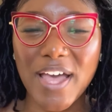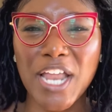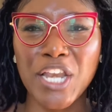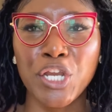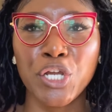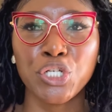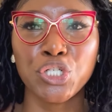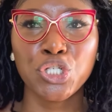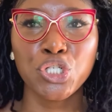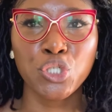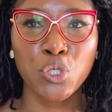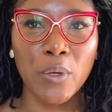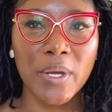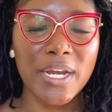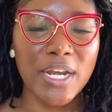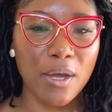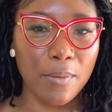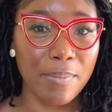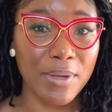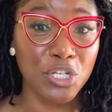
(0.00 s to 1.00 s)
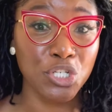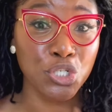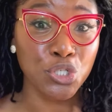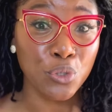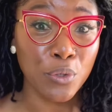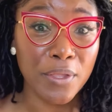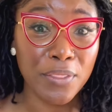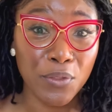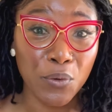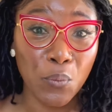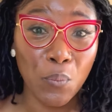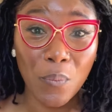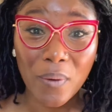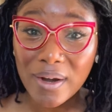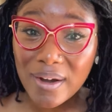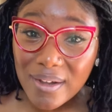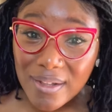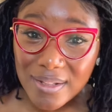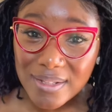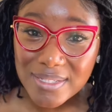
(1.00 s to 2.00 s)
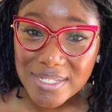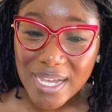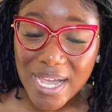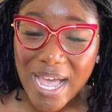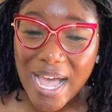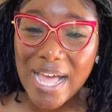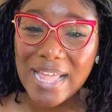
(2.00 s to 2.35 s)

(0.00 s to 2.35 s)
and you're showing up and showing the world